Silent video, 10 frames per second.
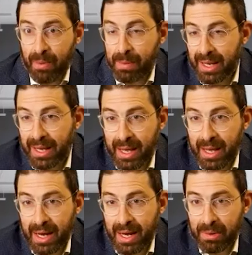And when I mean a
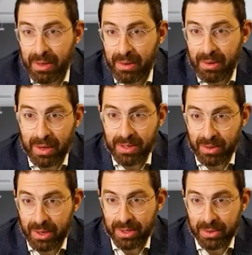kid, I mean when I was in
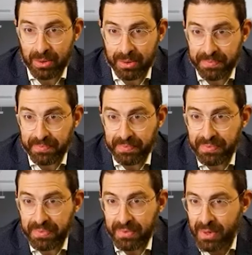law school,
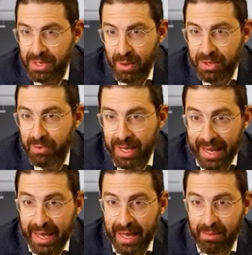so I wasn't really a
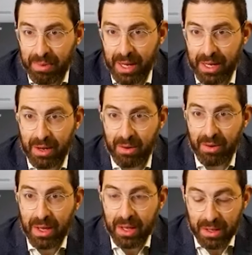kid, but you know,
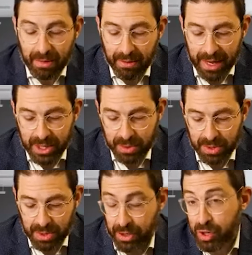the advice was you
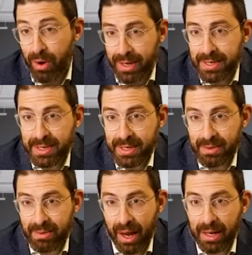have a choice,
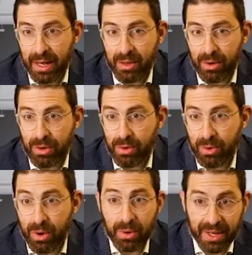right? Either you
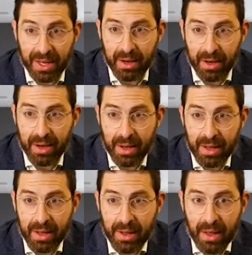go into chinuch
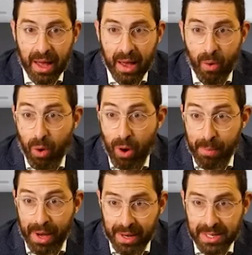or a
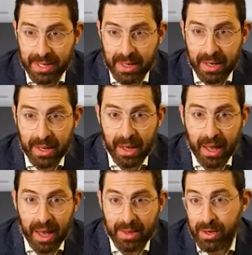bonus
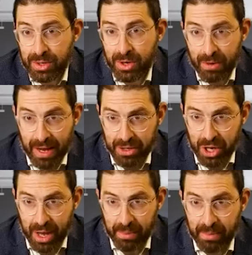and then you serve
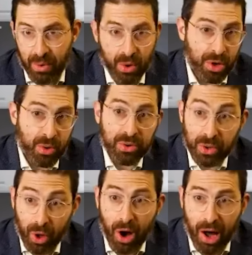Hashem, or you go into
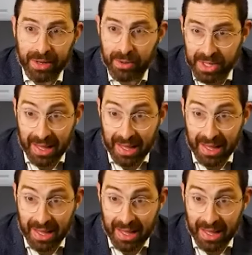law and you